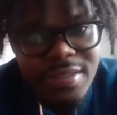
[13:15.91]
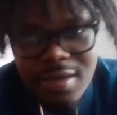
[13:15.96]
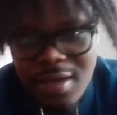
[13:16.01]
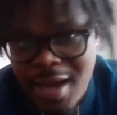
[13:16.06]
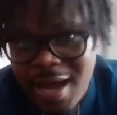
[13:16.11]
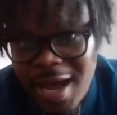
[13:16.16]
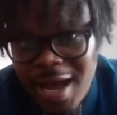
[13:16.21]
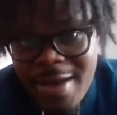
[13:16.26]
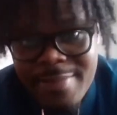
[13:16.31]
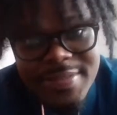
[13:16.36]

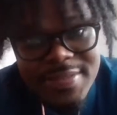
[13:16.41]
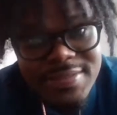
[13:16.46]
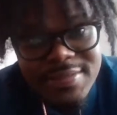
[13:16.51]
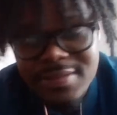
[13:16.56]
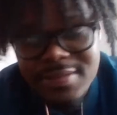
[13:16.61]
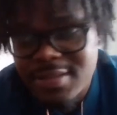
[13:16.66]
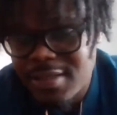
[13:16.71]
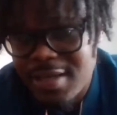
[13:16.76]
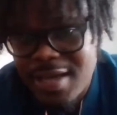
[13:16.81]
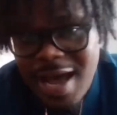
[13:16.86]

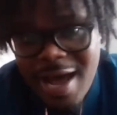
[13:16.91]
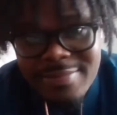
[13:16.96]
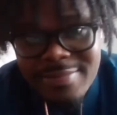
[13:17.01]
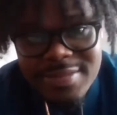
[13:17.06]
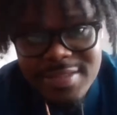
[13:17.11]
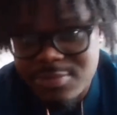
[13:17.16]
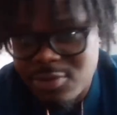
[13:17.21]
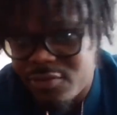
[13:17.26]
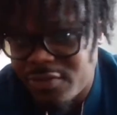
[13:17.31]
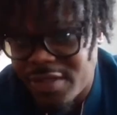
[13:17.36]
Hobbs
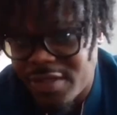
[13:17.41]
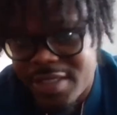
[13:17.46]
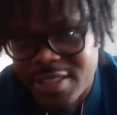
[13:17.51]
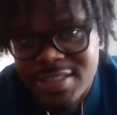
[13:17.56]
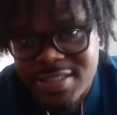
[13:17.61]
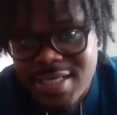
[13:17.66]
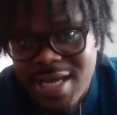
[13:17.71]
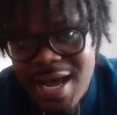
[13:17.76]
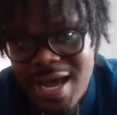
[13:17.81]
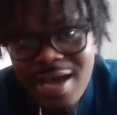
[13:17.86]
is moving
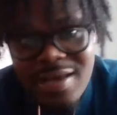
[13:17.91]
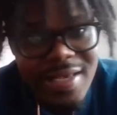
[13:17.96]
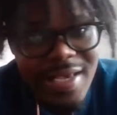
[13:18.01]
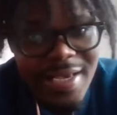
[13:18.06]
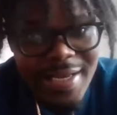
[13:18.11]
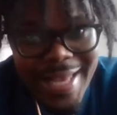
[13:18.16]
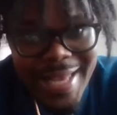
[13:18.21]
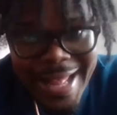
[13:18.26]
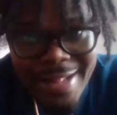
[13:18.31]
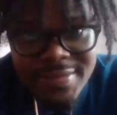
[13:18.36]
inside
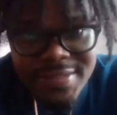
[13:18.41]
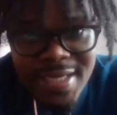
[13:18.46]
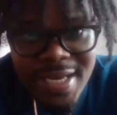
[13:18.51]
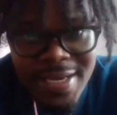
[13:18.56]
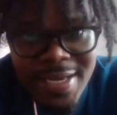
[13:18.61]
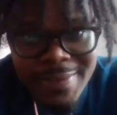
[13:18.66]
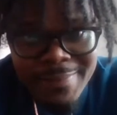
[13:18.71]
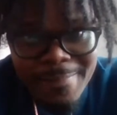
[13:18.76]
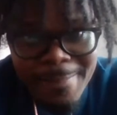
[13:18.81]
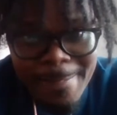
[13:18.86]
and
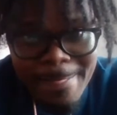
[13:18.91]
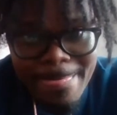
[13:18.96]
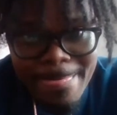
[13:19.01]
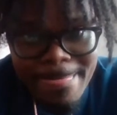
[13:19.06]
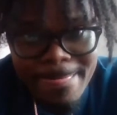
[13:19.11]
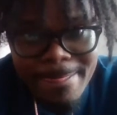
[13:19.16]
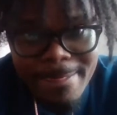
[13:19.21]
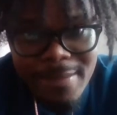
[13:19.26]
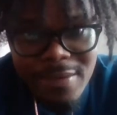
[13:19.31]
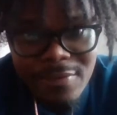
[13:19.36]
outside,
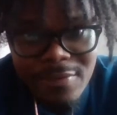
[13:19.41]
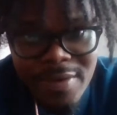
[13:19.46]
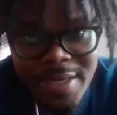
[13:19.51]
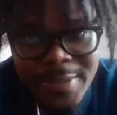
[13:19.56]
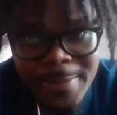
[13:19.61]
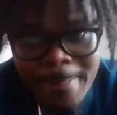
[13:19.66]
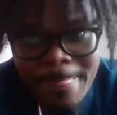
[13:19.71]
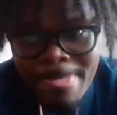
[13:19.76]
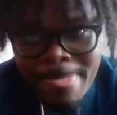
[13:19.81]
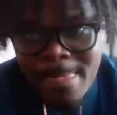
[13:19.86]

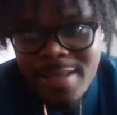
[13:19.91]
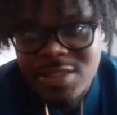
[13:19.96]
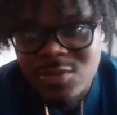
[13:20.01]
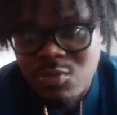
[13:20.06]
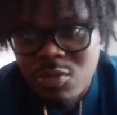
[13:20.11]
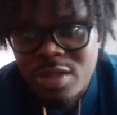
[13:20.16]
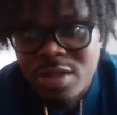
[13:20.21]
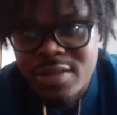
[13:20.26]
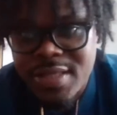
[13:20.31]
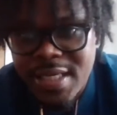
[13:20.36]
right?
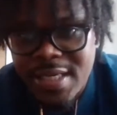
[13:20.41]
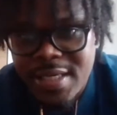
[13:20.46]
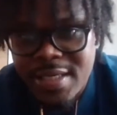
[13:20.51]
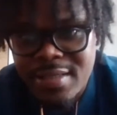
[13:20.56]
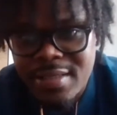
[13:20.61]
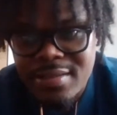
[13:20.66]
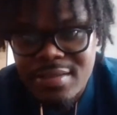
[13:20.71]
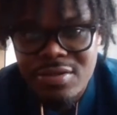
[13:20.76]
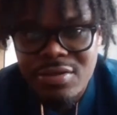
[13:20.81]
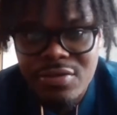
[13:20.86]
That's one
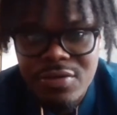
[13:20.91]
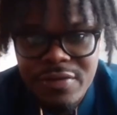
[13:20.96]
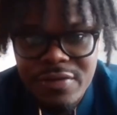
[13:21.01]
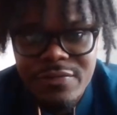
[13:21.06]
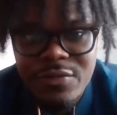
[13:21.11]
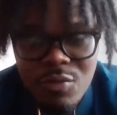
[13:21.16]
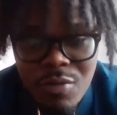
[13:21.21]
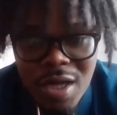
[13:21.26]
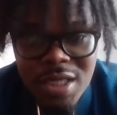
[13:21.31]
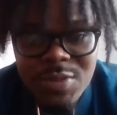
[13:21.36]
thing,
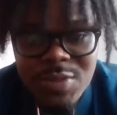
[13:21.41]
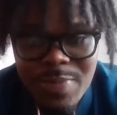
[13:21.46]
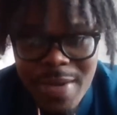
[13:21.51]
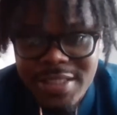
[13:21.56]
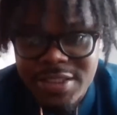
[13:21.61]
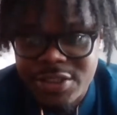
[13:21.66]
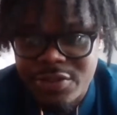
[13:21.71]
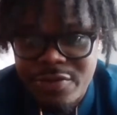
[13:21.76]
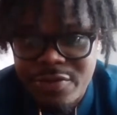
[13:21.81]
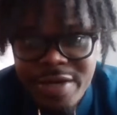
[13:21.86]
if you watch
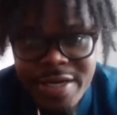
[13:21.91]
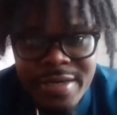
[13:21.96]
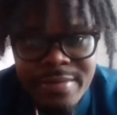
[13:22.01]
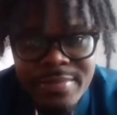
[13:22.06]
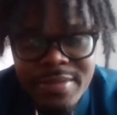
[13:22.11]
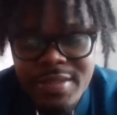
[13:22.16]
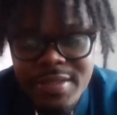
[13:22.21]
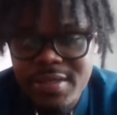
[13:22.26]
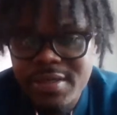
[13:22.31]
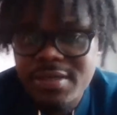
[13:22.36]
Patrick
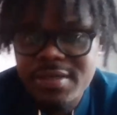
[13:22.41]
Graham,